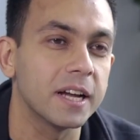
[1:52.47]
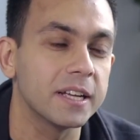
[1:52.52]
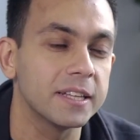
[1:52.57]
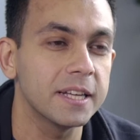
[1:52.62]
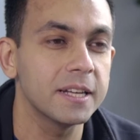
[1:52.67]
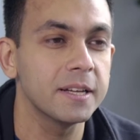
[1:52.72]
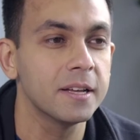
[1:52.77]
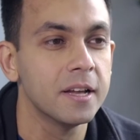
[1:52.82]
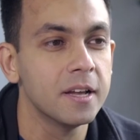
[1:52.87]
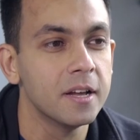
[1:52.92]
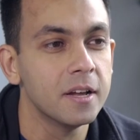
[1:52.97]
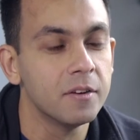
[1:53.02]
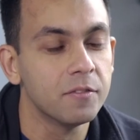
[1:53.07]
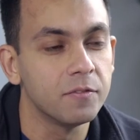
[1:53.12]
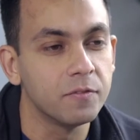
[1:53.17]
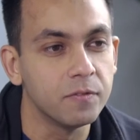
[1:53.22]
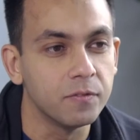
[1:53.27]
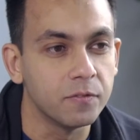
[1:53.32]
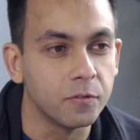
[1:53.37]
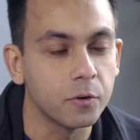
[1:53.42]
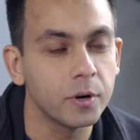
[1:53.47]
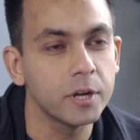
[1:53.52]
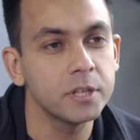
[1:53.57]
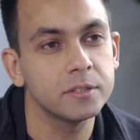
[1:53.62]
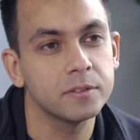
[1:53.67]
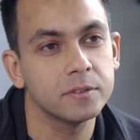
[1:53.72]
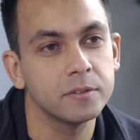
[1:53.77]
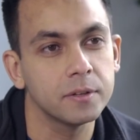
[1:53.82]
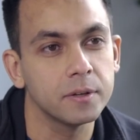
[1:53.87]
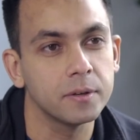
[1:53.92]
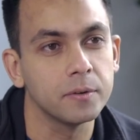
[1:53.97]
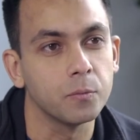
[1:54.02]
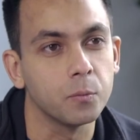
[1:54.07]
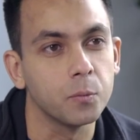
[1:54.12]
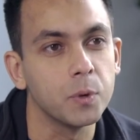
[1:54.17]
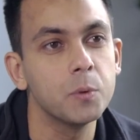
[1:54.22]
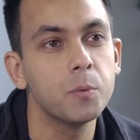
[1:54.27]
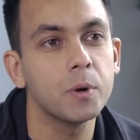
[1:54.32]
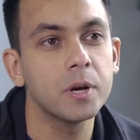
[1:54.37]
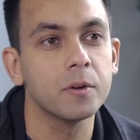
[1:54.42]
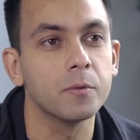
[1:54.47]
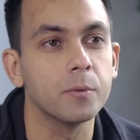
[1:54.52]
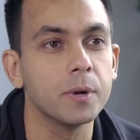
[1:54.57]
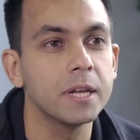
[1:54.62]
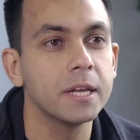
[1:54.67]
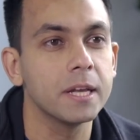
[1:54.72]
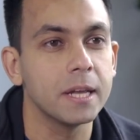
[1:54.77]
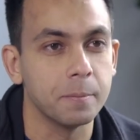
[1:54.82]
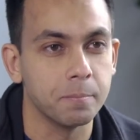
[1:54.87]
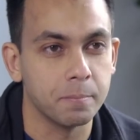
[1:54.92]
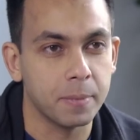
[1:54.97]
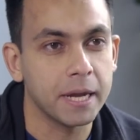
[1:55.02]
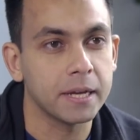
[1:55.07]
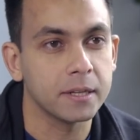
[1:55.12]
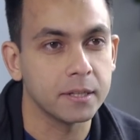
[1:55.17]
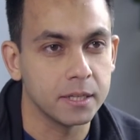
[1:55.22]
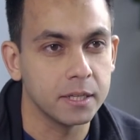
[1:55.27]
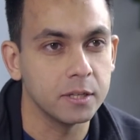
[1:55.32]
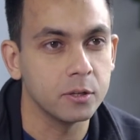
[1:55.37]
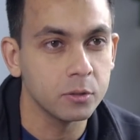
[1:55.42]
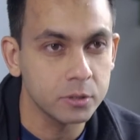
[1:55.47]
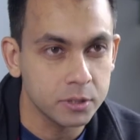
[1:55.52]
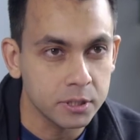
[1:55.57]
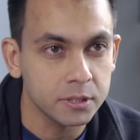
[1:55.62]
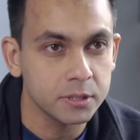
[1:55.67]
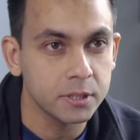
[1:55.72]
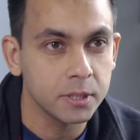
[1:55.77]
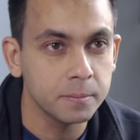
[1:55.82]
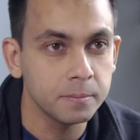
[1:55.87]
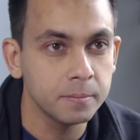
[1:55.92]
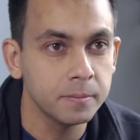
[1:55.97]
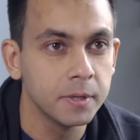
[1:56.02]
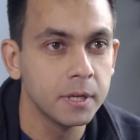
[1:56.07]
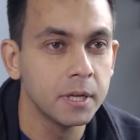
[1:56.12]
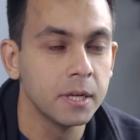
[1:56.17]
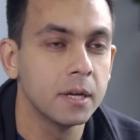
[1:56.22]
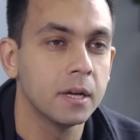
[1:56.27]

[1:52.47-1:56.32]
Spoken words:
I think for us, we want to really impact the ecosystem.